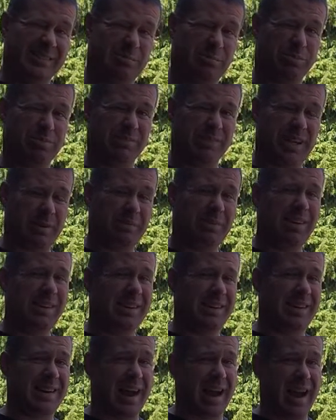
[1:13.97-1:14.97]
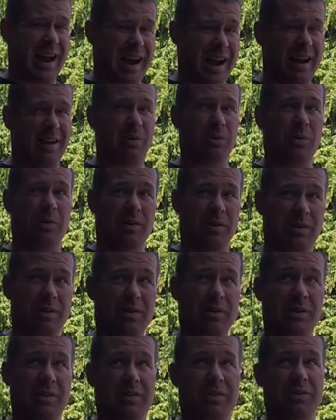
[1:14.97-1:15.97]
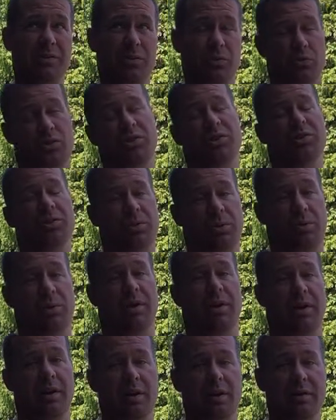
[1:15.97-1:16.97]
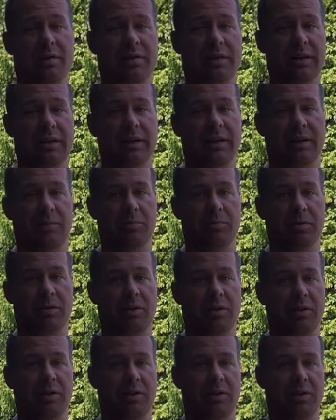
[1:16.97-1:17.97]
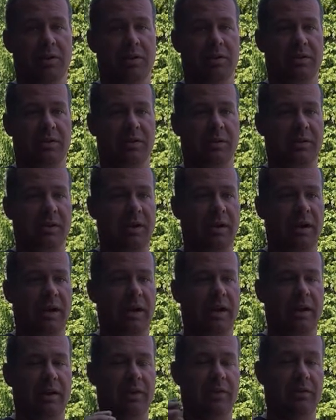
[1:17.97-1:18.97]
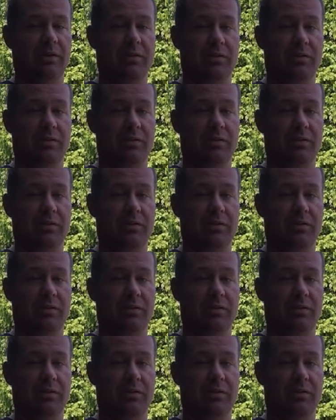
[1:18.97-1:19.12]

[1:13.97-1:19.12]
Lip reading: probably an hour or so there. You'll